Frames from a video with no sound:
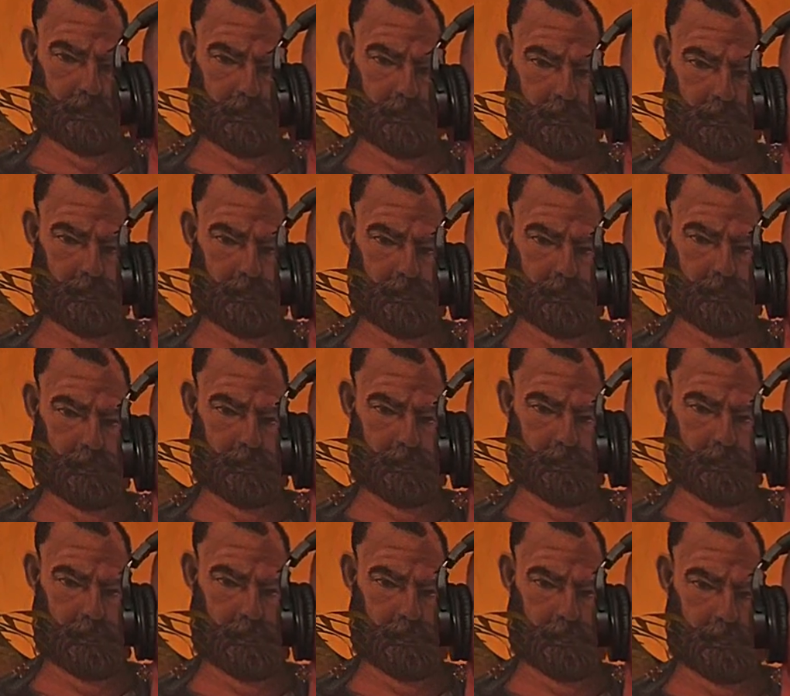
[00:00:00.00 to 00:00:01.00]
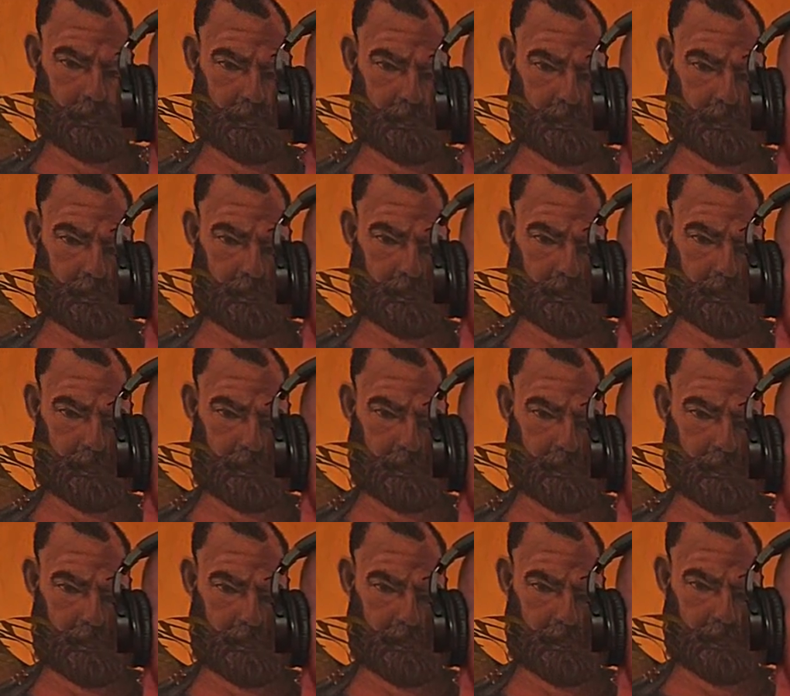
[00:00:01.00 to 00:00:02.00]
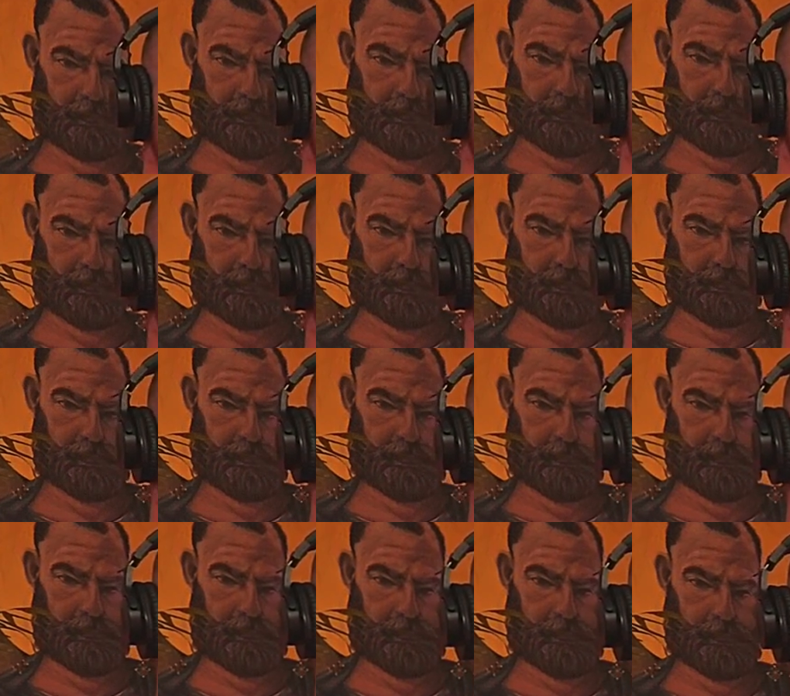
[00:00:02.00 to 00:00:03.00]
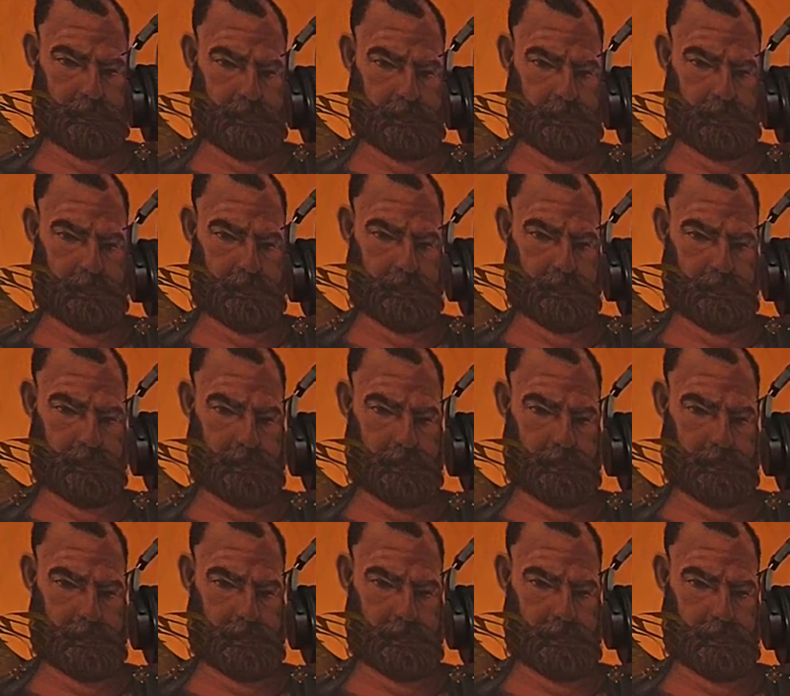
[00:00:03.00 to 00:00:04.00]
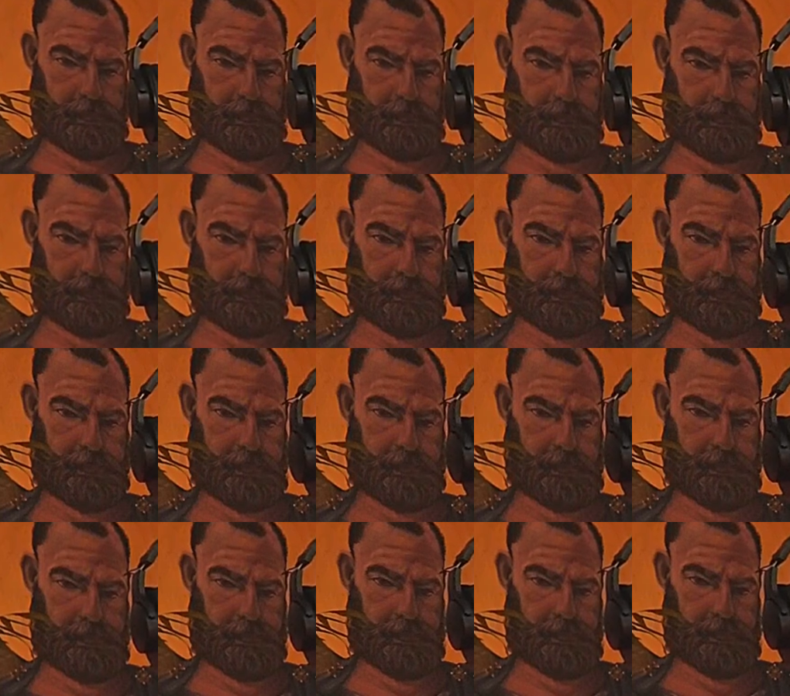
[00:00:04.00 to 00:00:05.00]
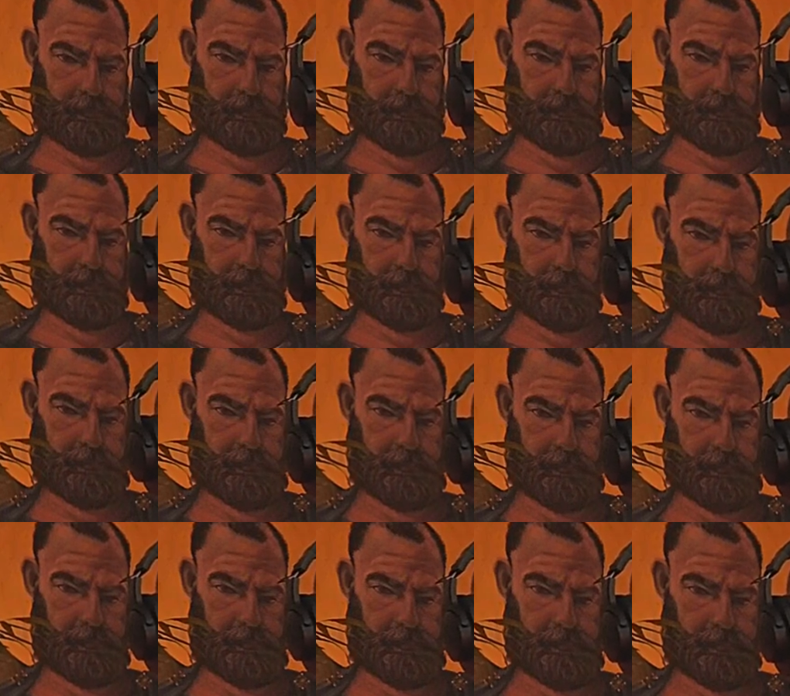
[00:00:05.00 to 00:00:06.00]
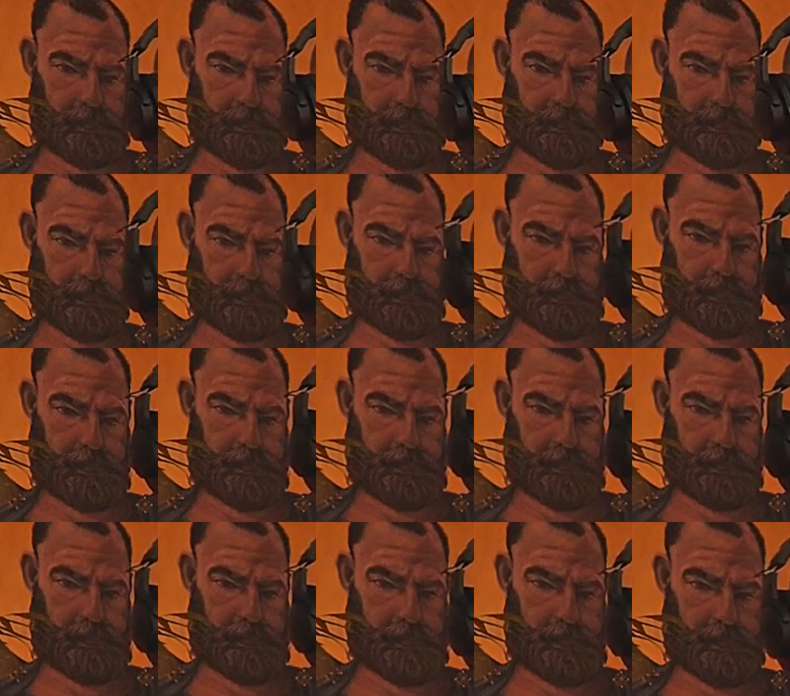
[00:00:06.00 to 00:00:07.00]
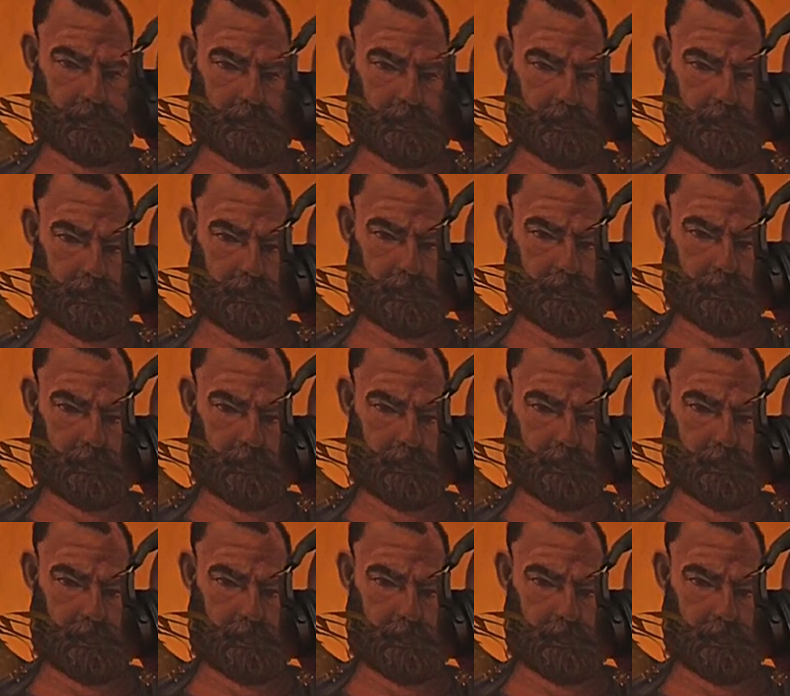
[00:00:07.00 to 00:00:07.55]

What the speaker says: (silent)